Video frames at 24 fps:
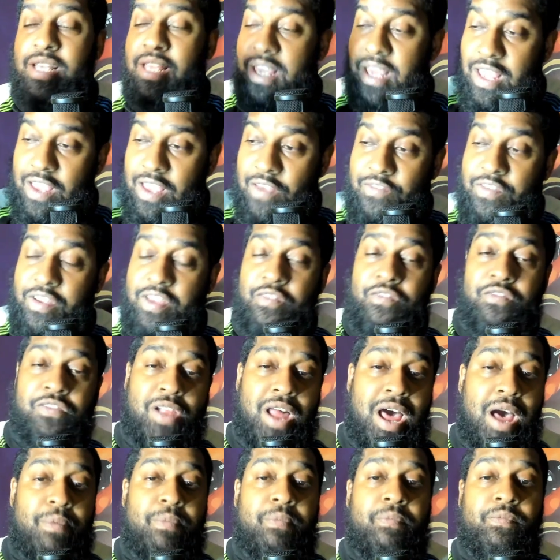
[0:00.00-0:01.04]
If he
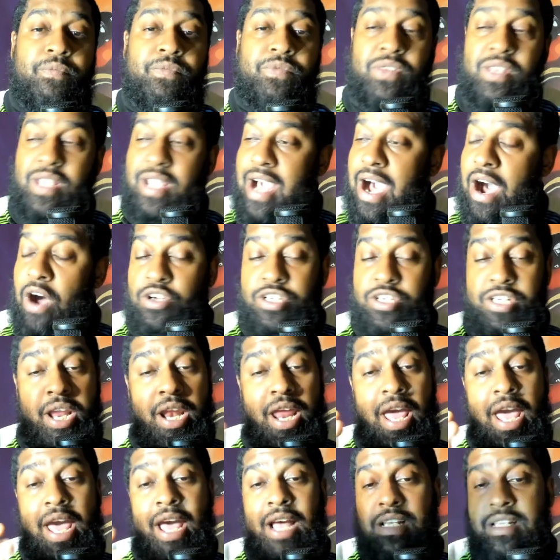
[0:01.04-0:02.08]
flop, Kyle
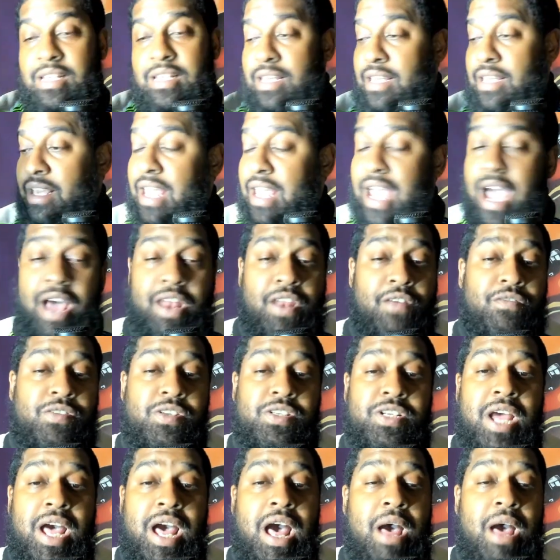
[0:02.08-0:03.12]
Shanahan, he out of a
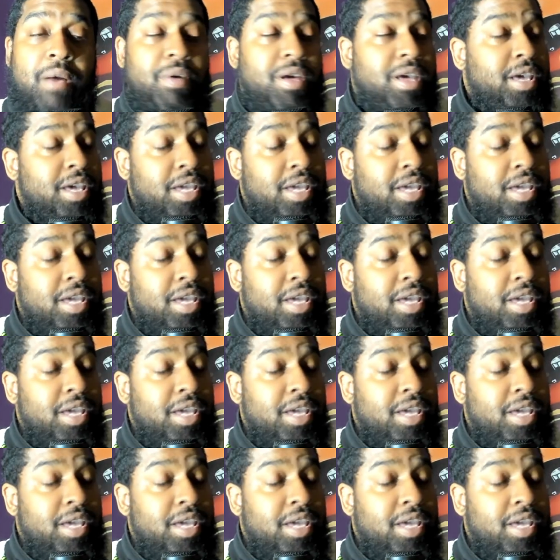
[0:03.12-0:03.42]
job.